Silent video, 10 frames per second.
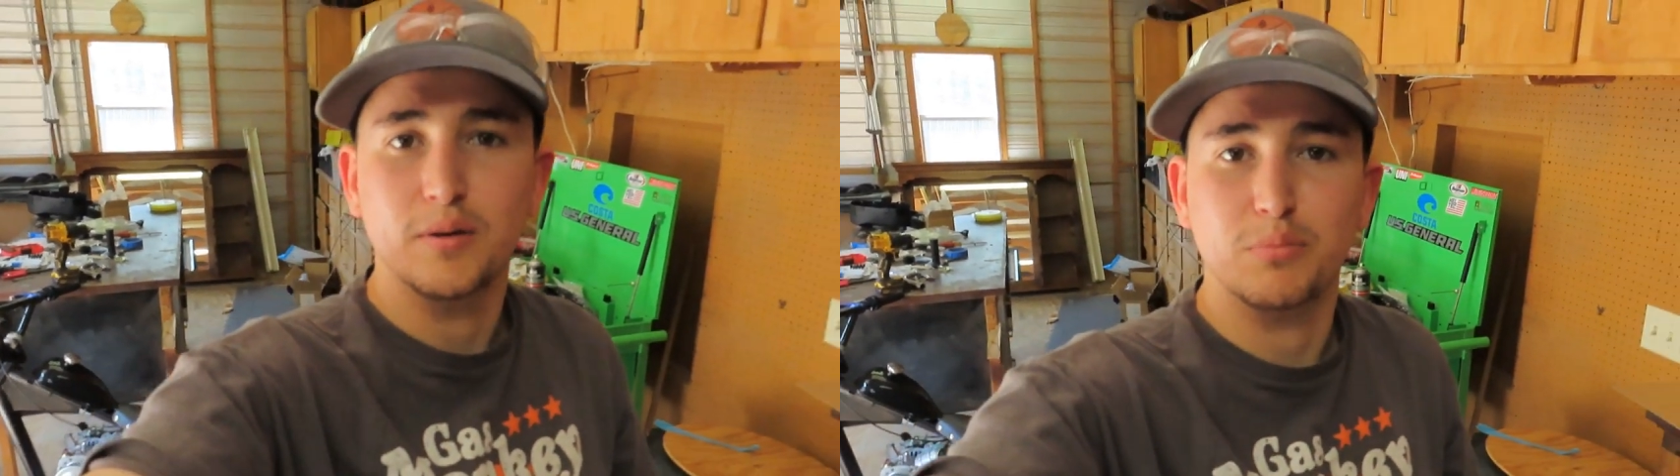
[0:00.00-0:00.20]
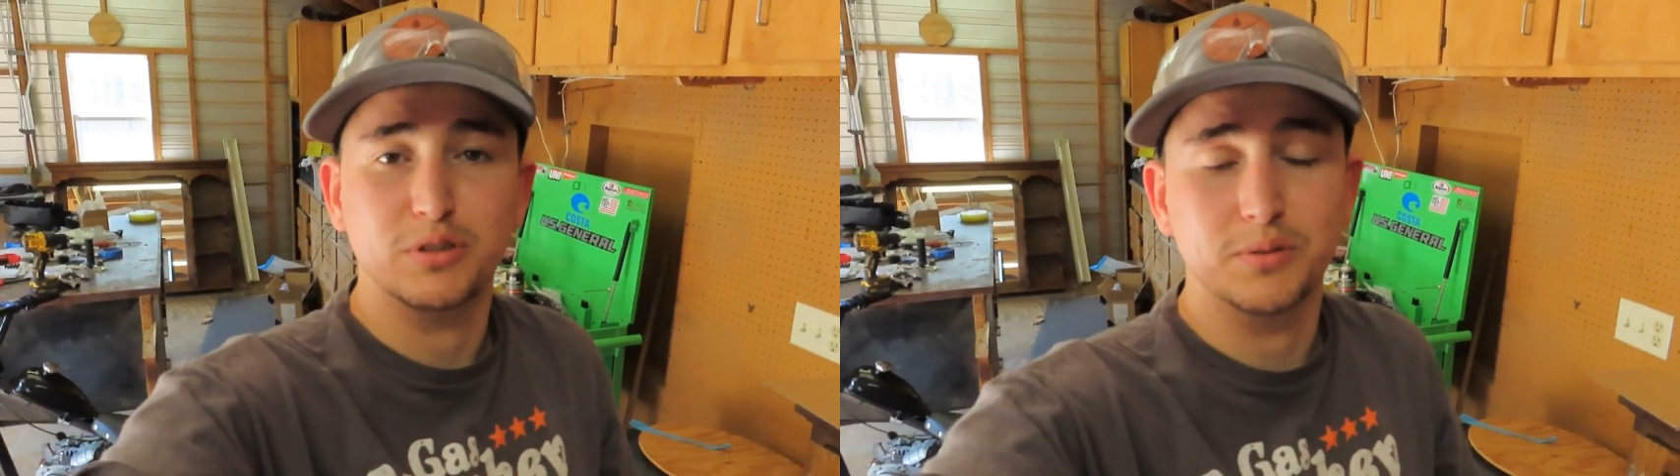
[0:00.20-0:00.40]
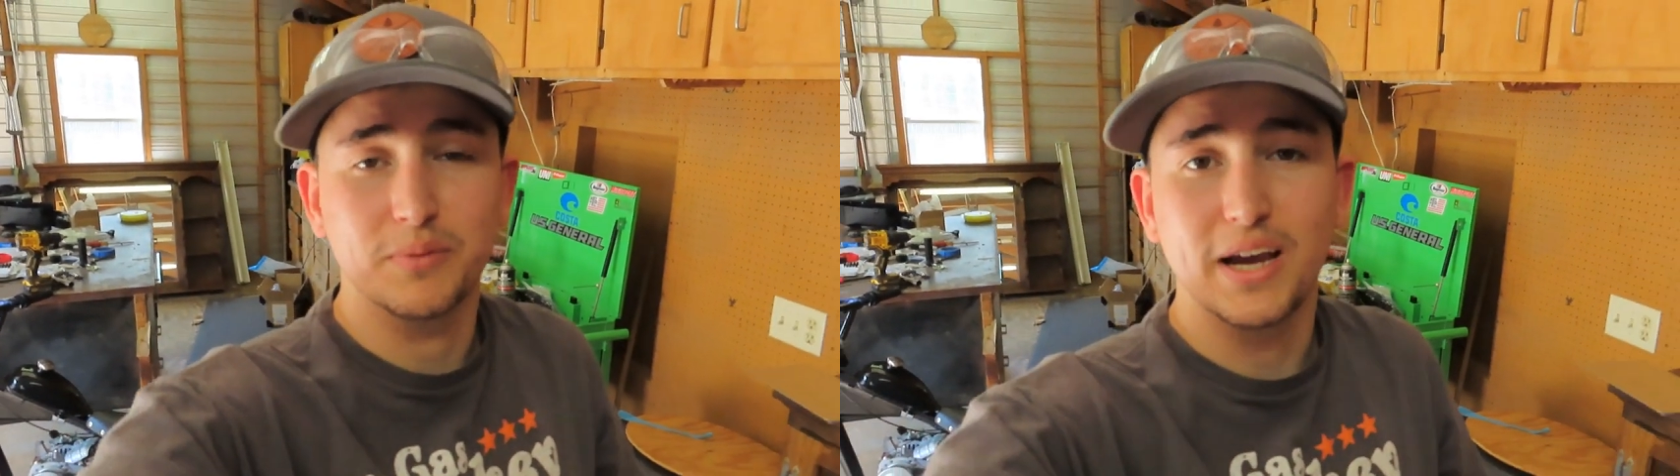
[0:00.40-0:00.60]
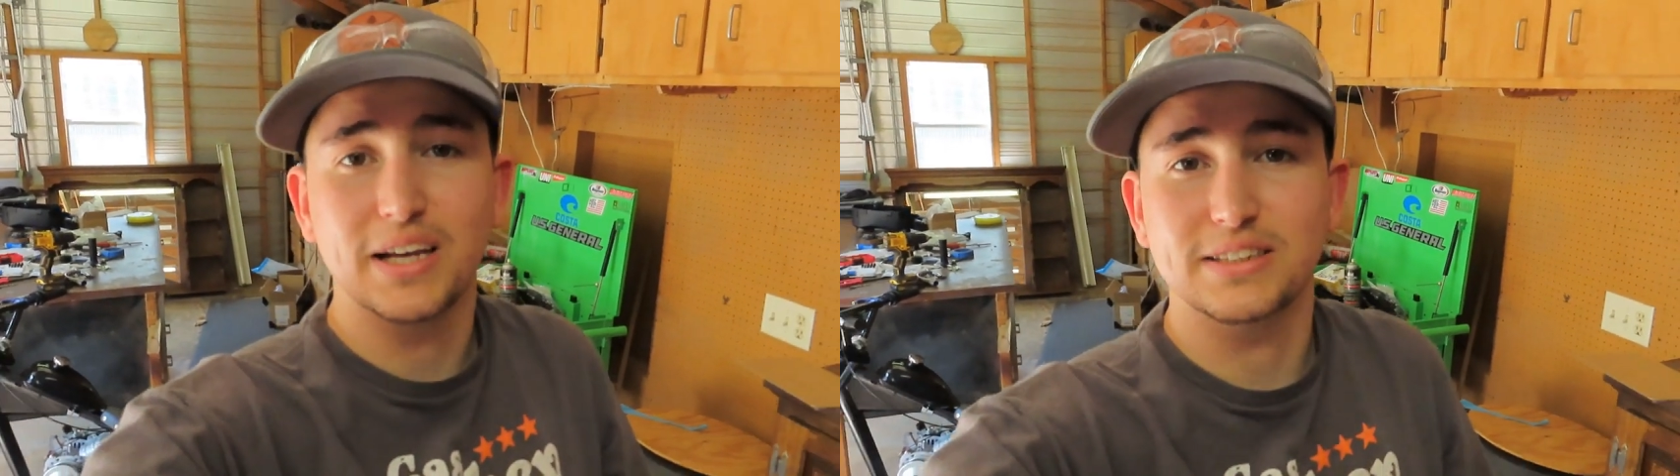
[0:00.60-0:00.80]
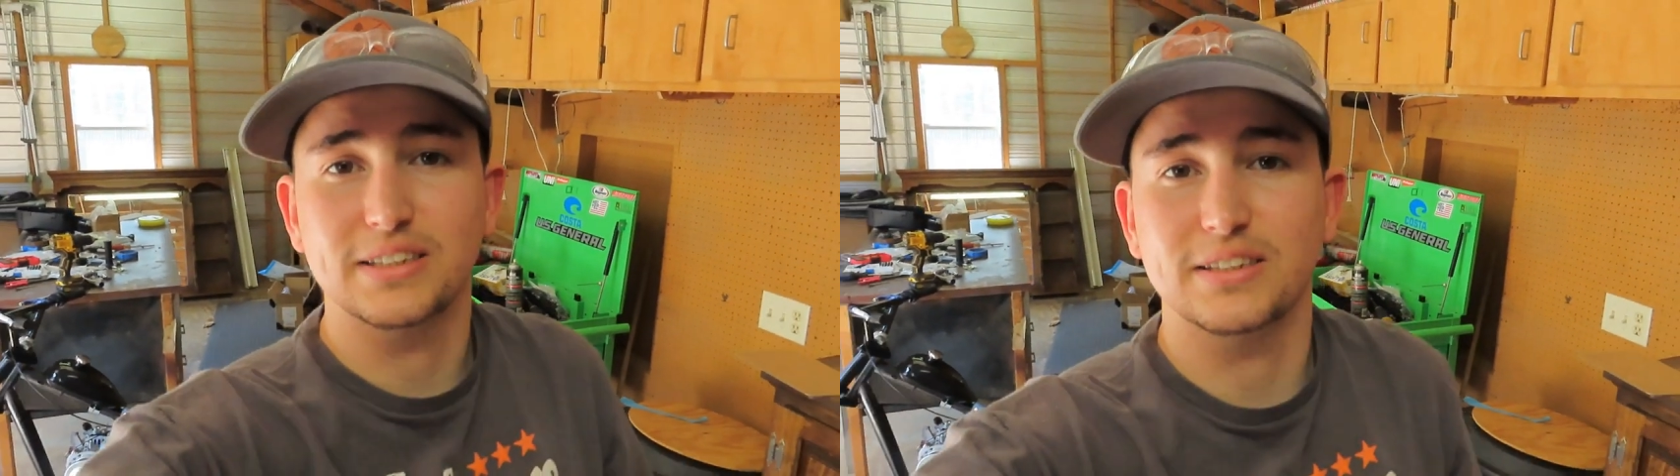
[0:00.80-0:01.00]
put some
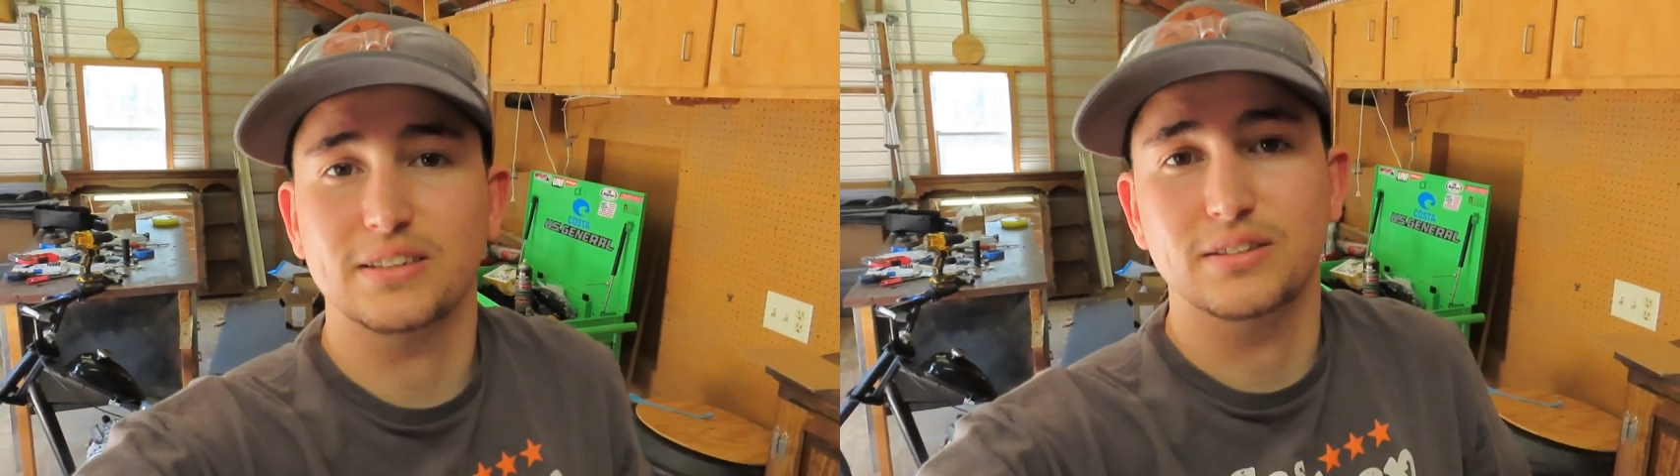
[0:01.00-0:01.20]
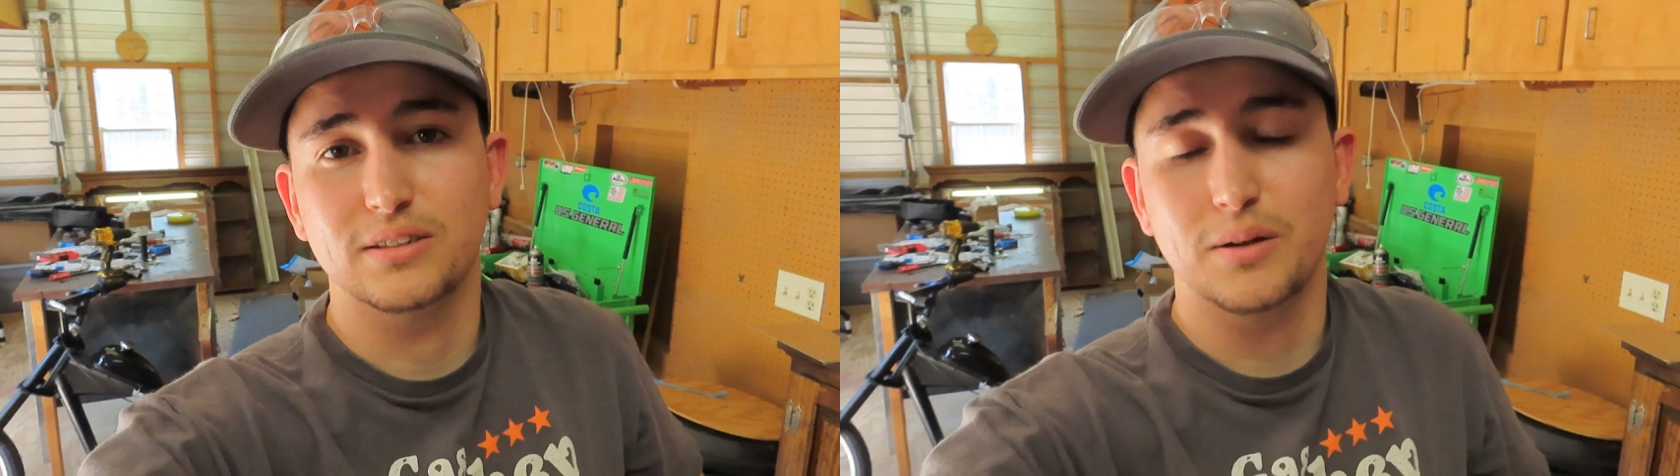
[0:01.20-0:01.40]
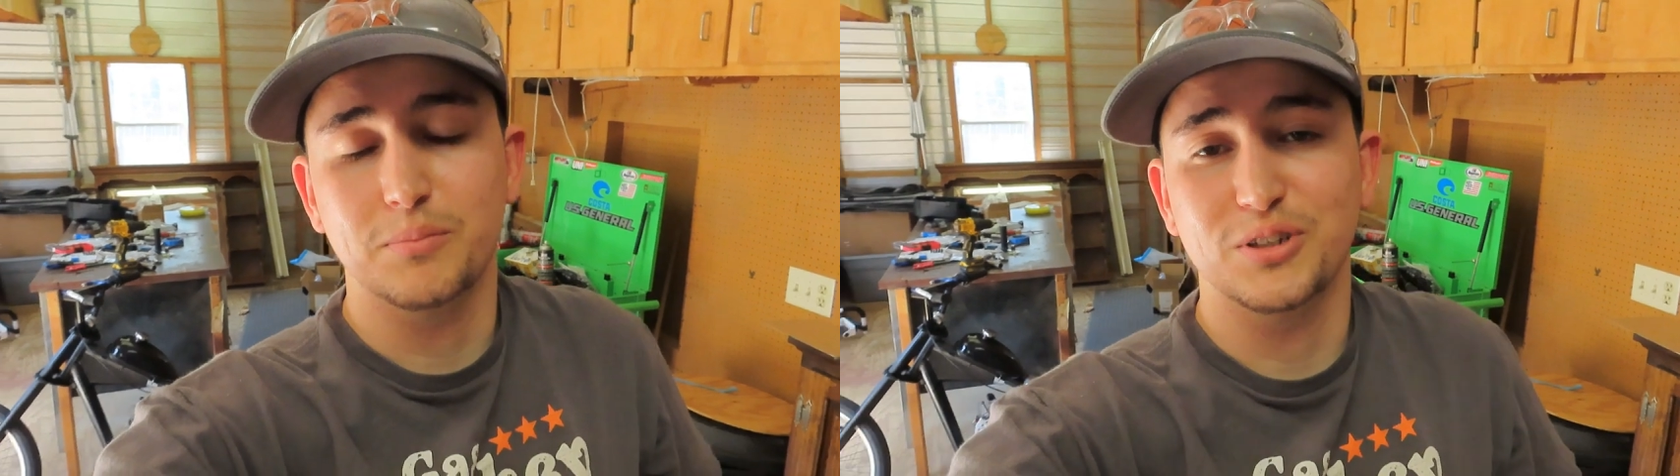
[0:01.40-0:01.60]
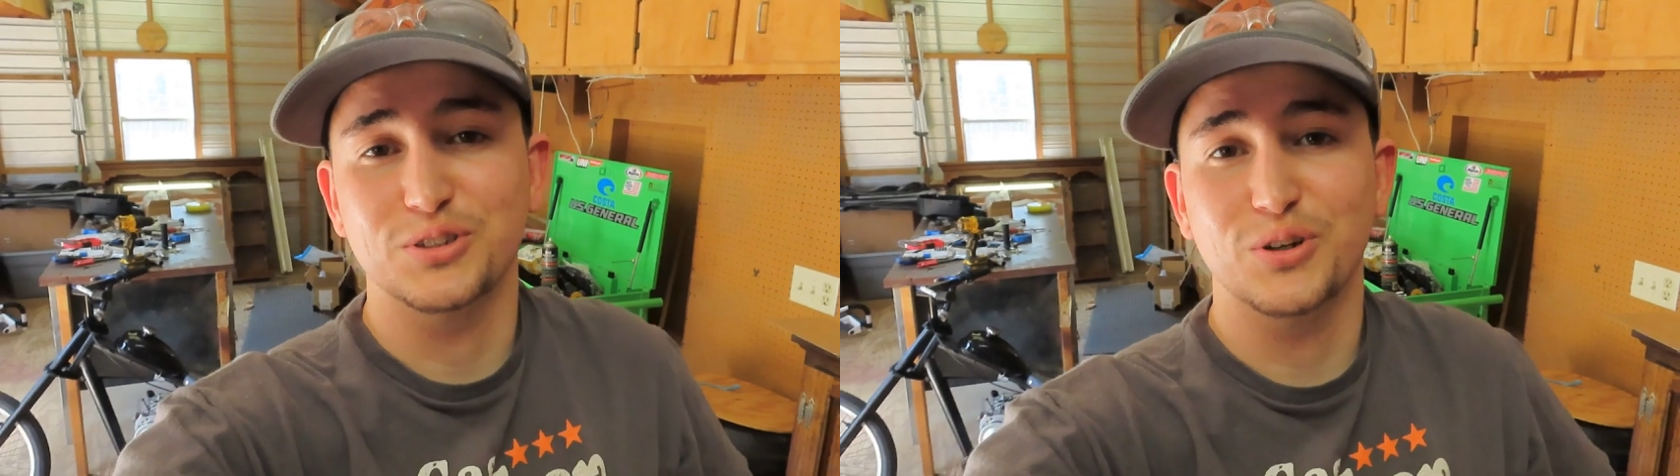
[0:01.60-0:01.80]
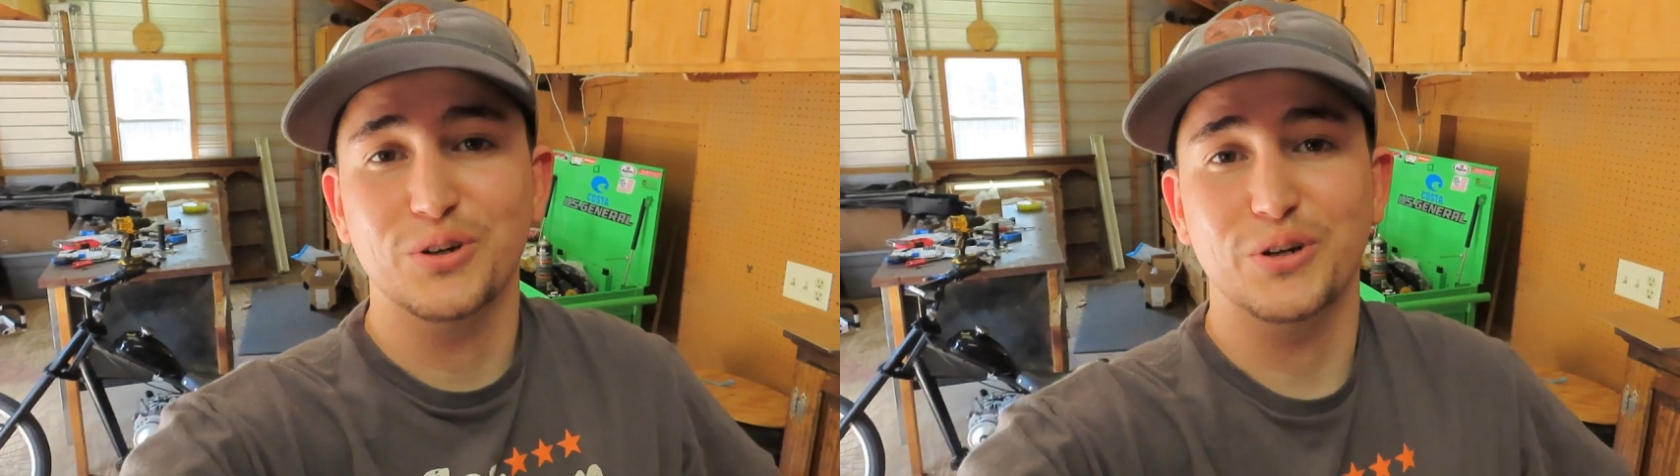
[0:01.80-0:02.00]
gas in it, and I'm gonna
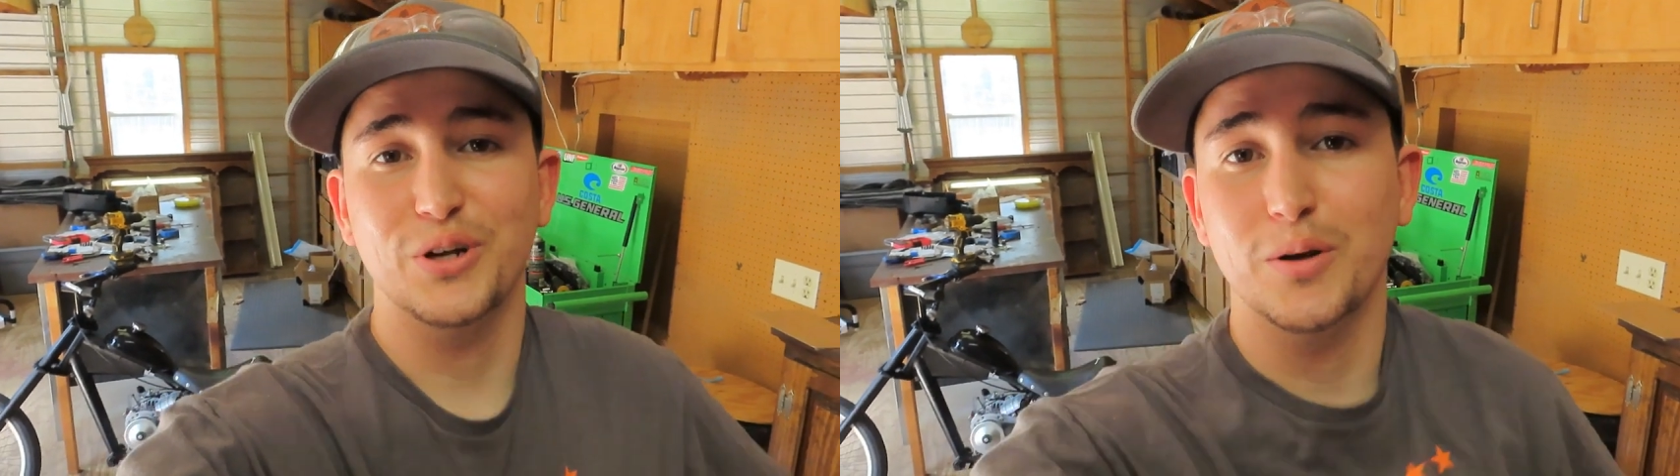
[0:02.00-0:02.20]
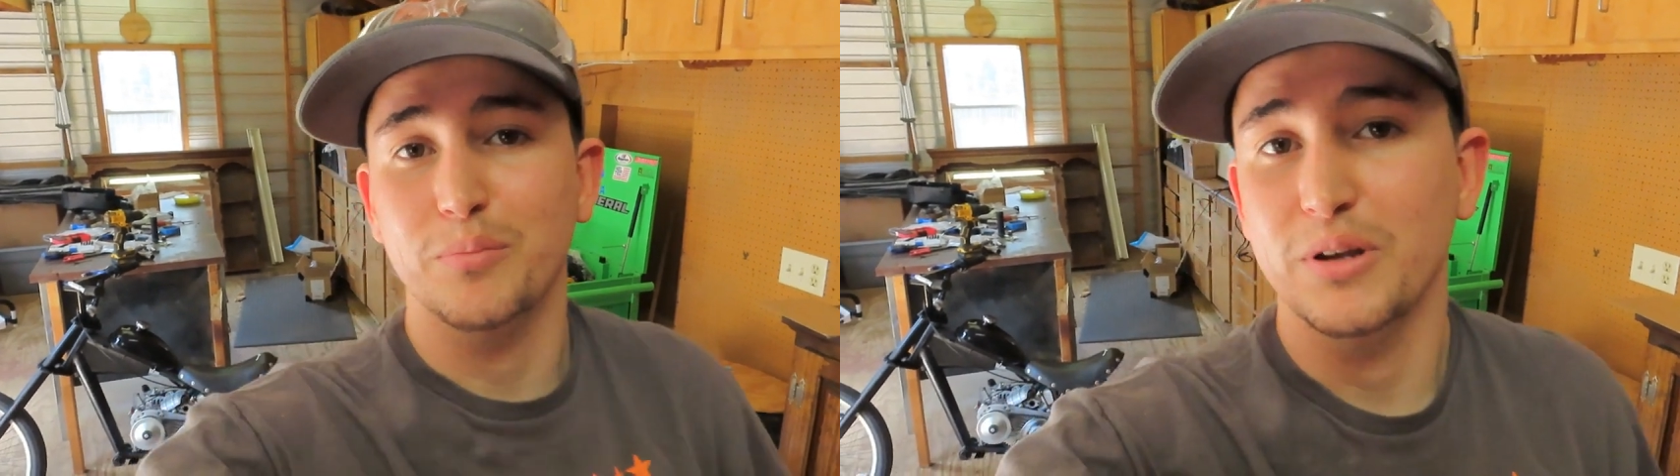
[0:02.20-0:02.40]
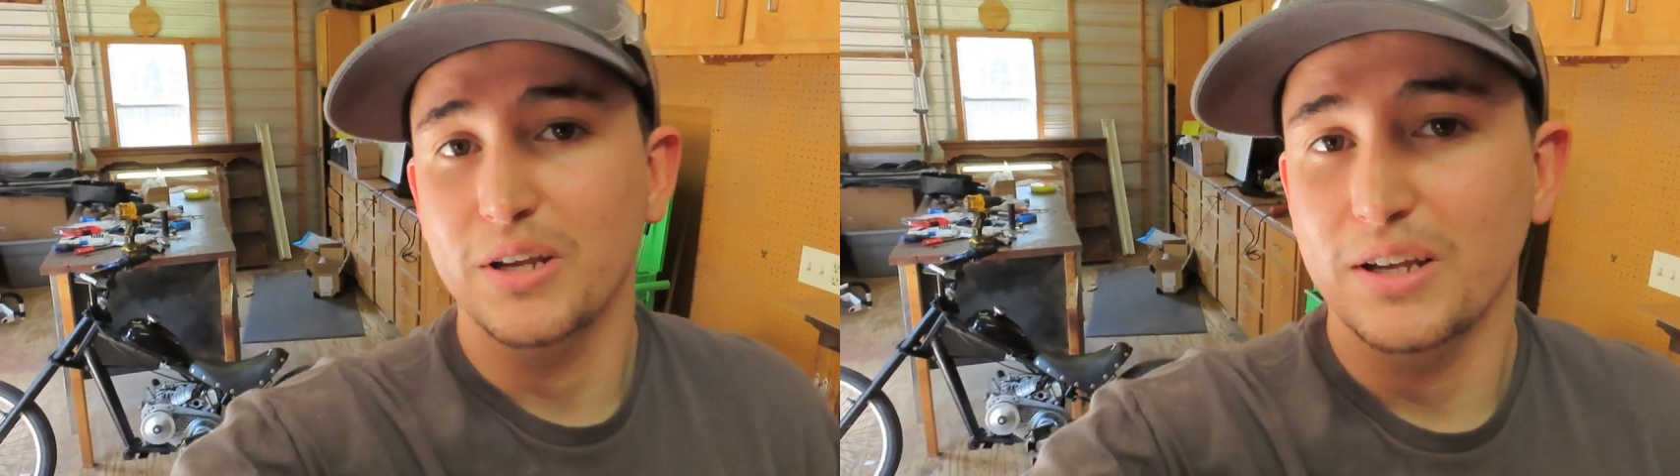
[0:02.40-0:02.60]
start it up.